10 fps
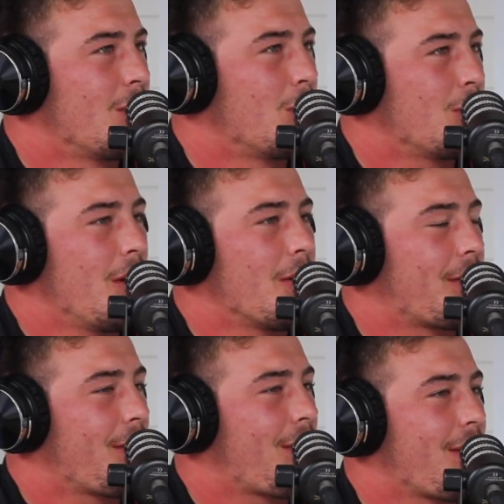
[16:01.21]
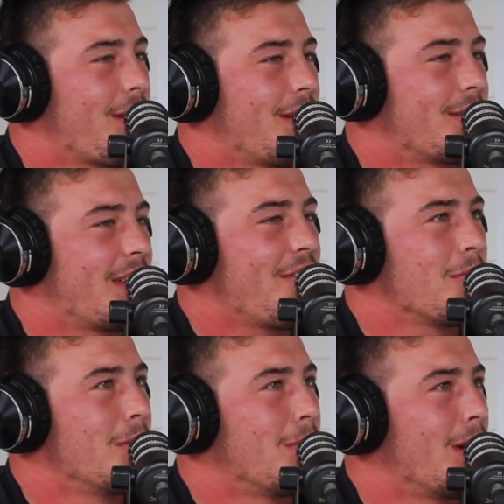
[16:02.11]
no, because I'd leave them
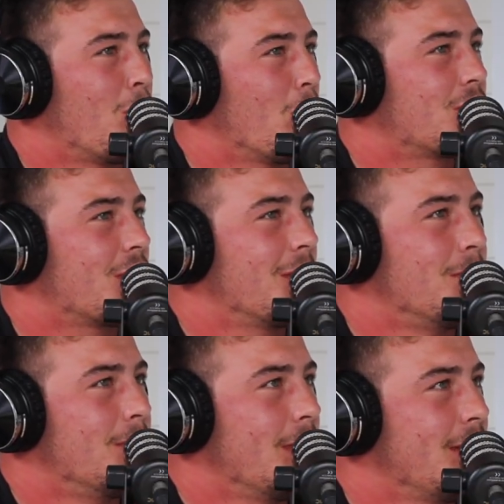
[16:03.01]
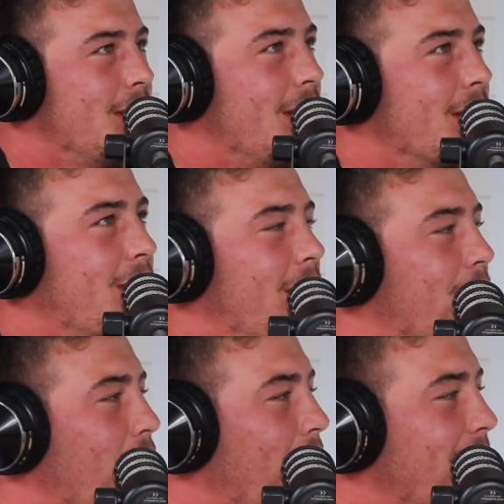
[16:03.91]
in my wardrobe and then I'd go
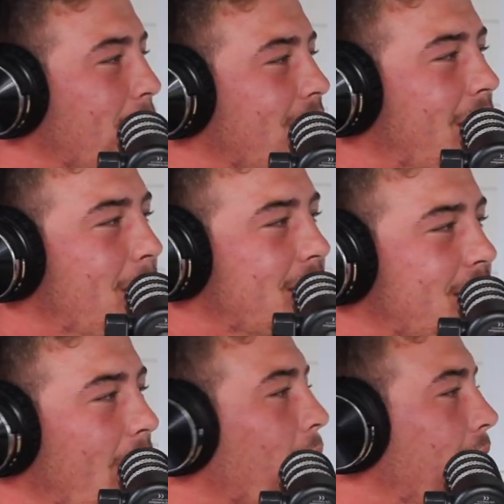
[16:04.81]
find them and they'd be stolen.